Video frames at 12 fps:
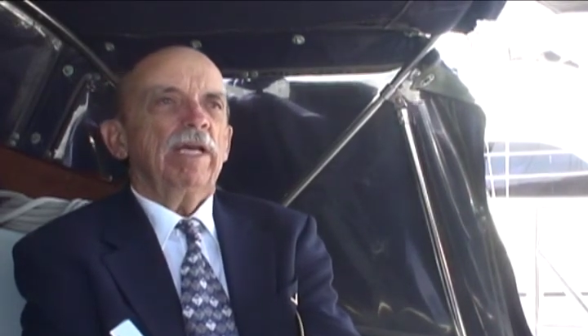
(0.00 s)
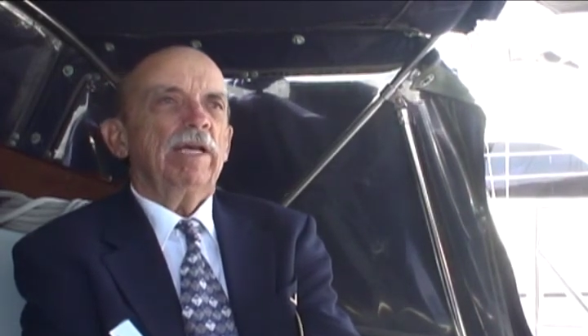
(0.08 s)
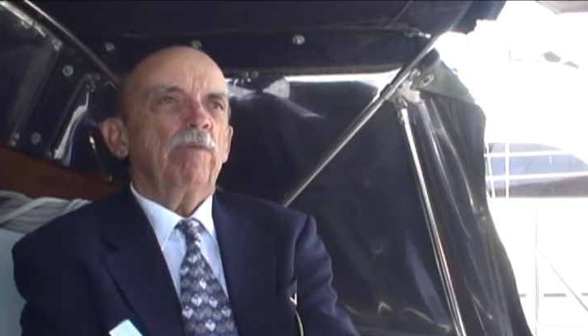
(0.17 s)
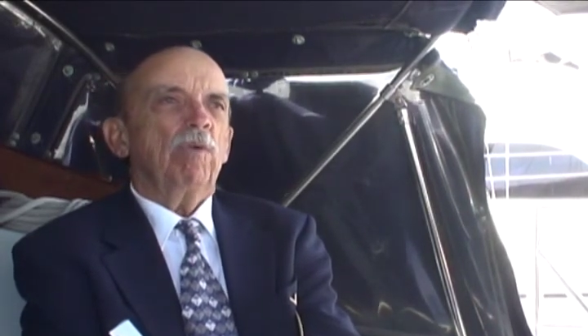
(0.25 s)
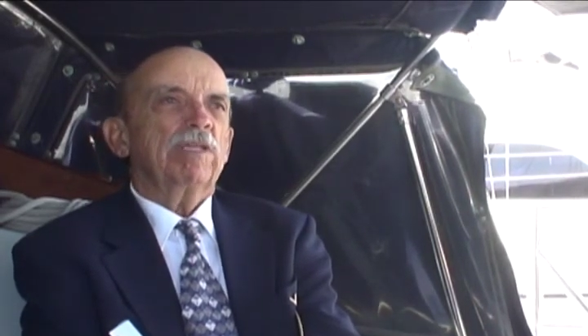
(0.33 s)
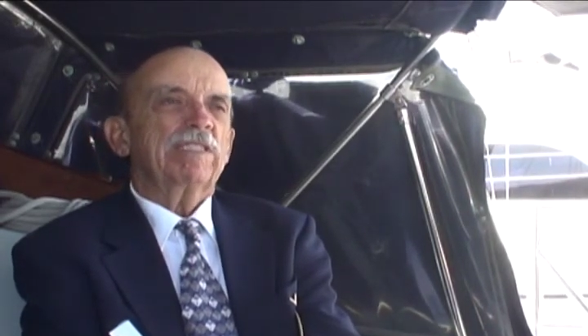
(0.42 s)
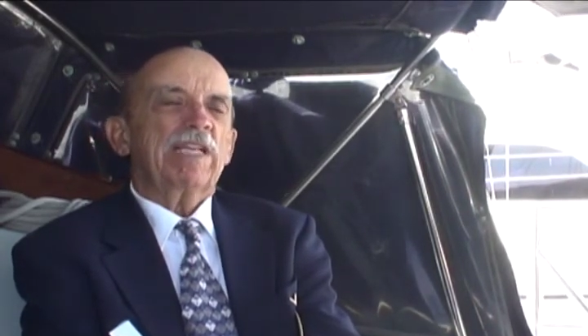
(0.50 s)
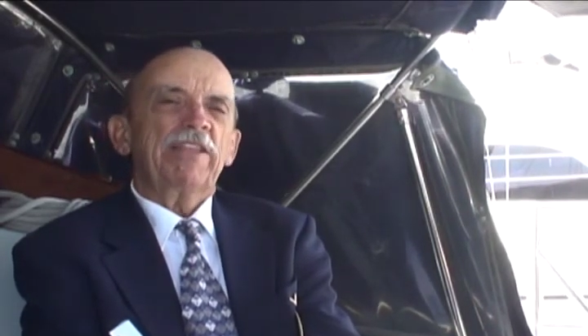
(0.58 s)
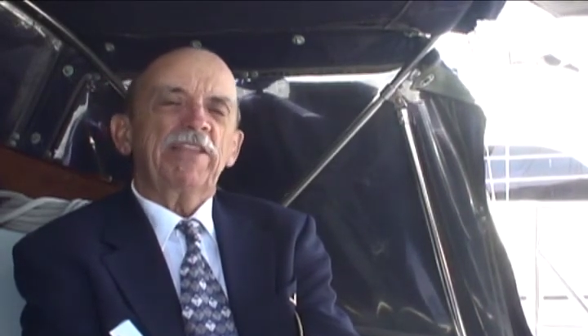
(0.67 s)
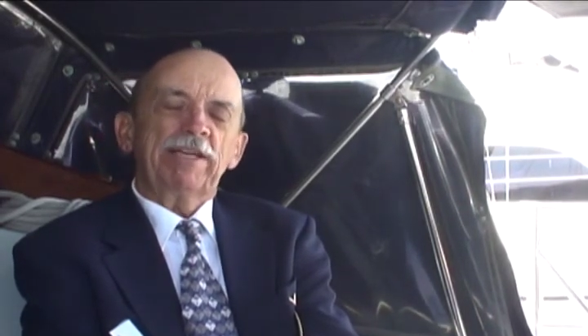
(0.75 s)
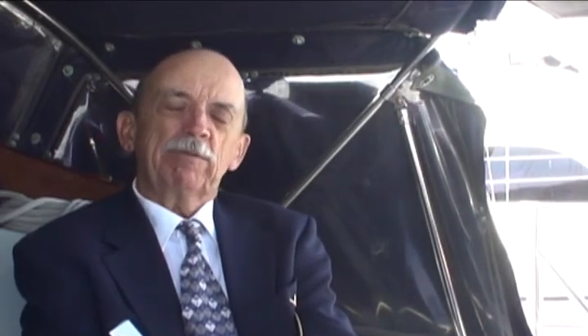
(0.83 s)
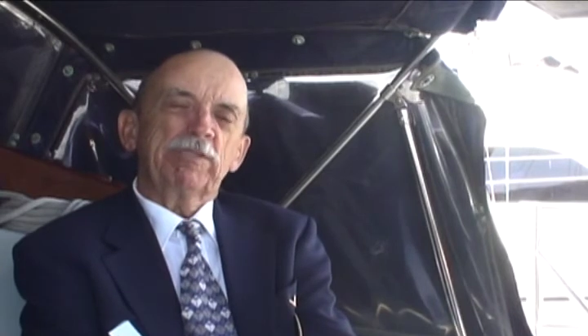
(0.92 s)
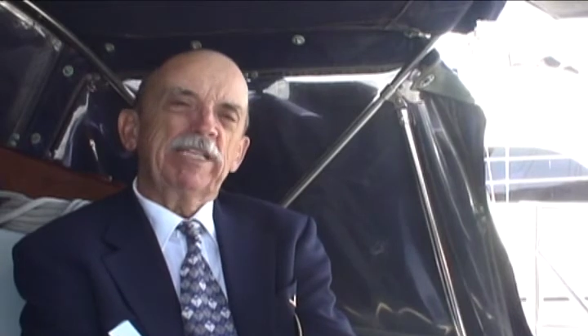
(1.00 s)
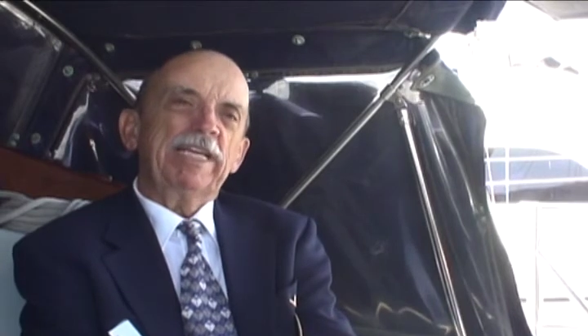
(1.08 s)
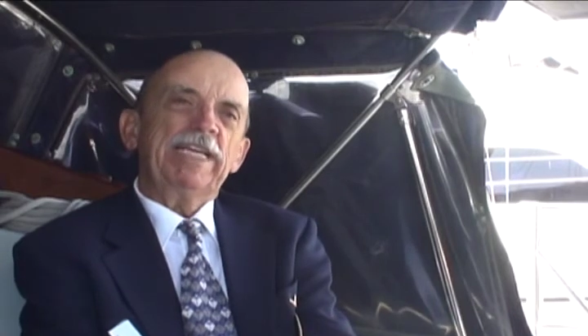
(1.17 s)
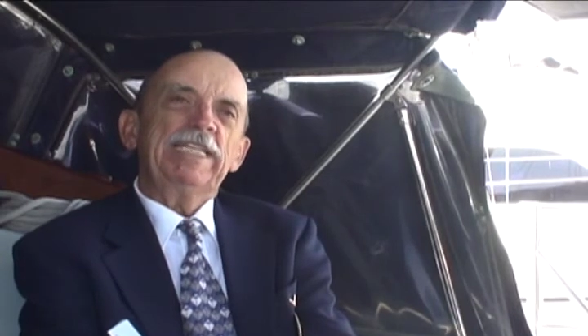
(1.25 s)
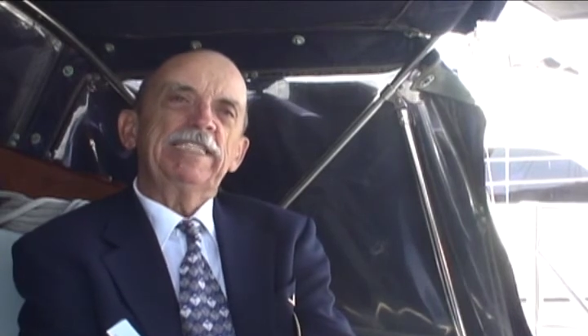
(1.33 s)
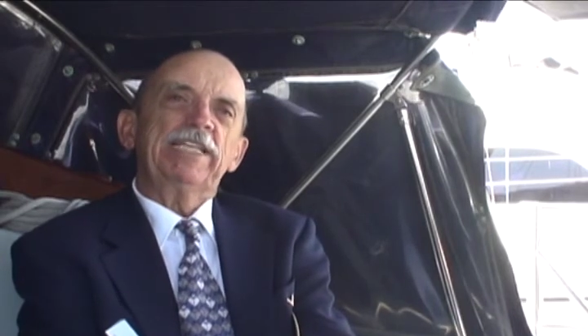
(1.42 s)
it was, I think it was
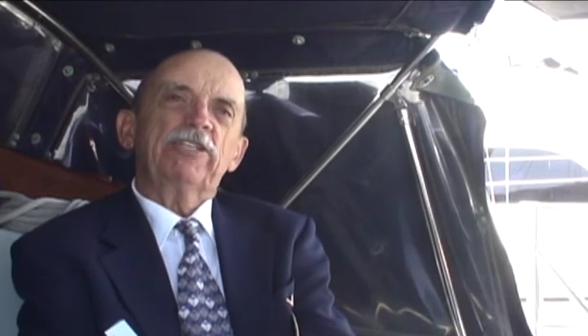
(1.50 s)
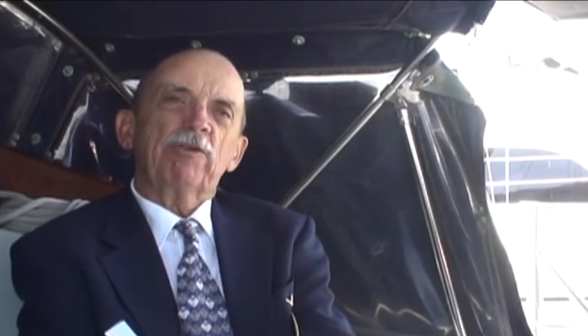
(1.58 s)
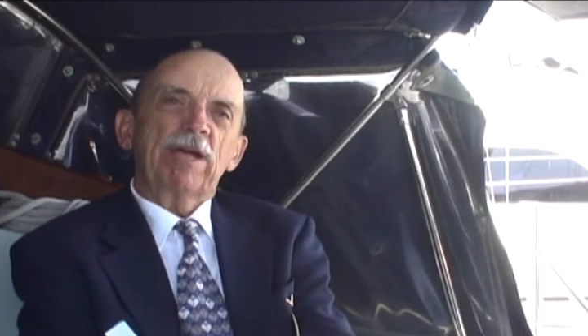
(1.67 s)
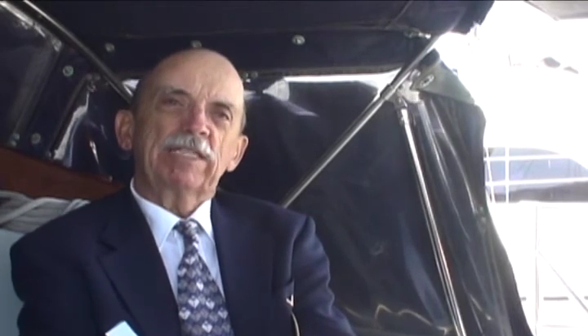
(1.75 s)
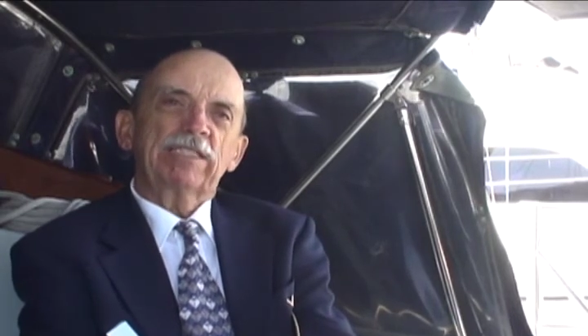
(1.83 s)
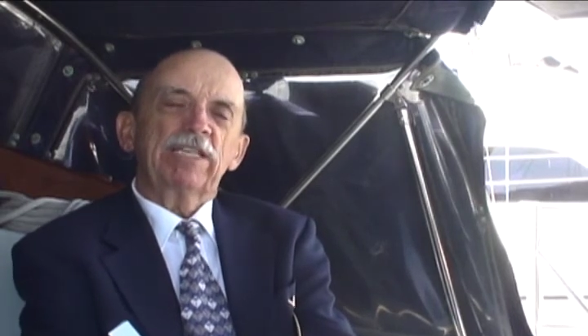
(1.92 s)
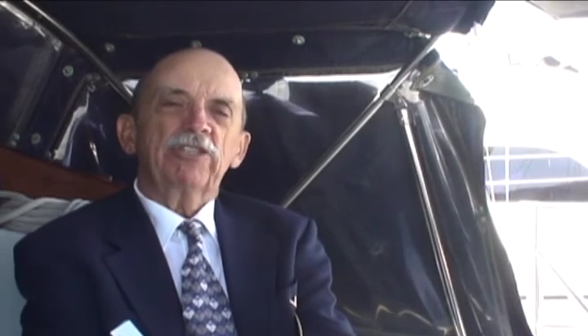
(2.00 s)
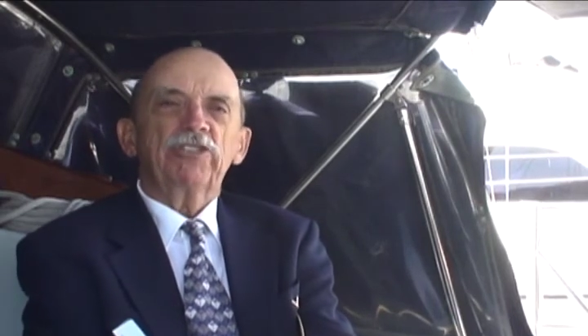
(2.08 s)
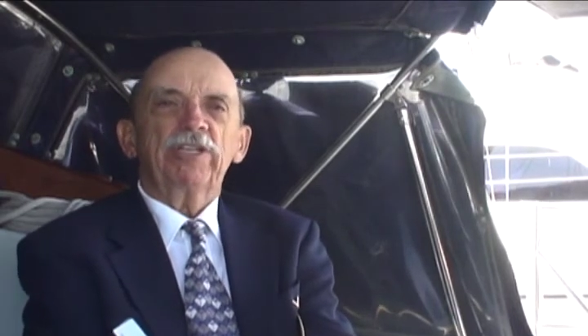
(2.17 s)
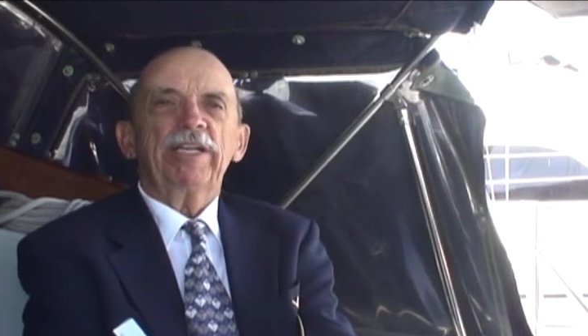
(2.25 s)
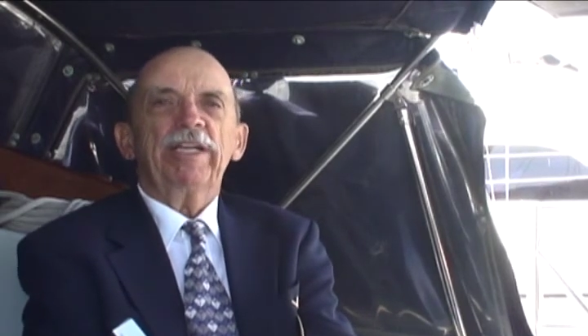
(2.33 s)
an easy transition,